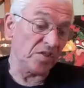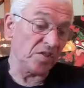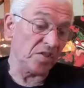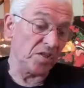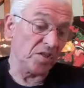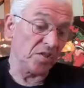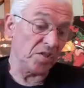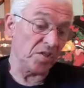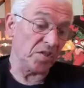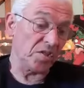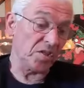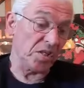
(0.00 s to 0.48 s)

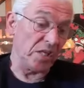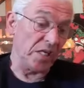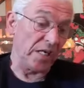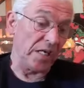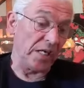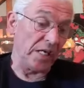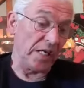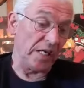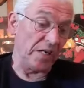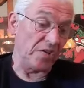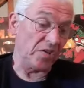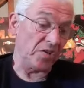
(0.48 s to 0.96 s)
is
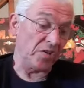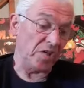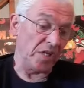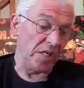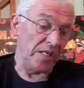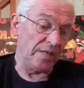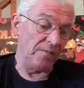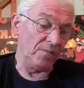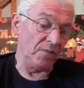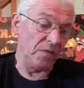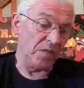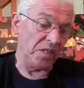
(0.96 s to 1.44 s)

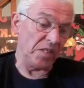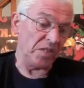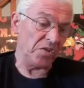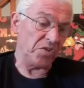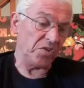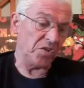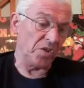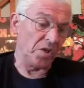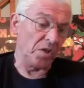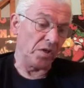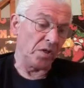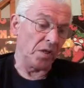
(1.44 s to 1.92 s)
Steve
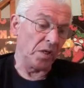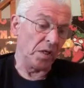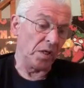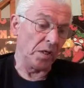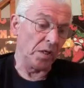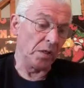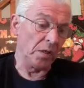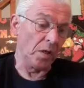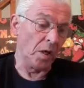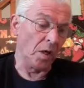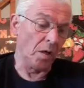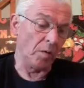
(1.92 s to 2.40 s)
Dixon
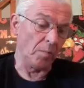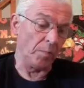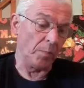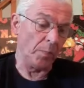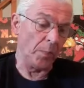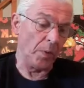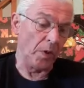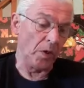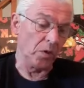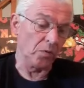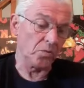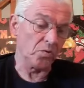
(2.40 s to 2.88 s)

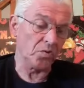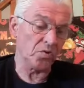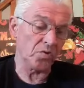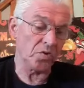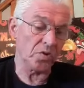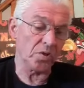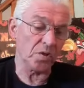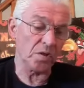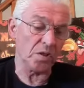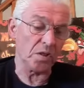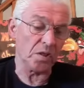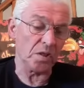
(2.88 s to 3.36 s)

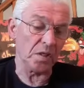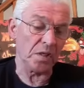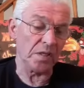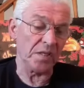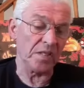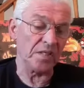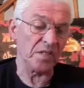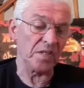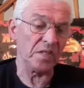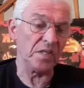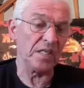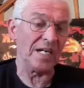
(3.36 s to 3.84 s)
Hotpods, and
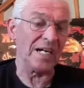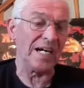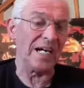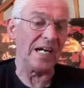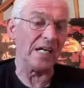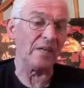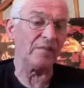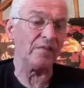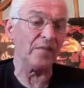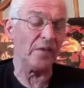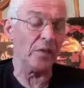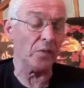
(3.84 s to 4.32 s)
it's
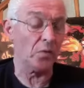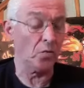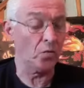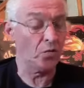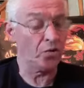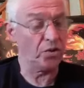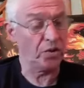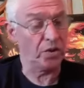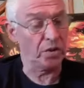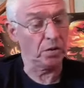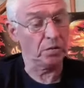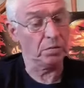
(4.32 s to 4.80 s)
dark
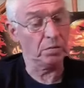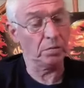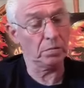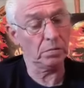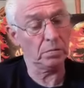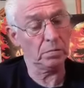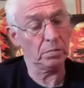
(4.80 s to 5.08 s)
fusion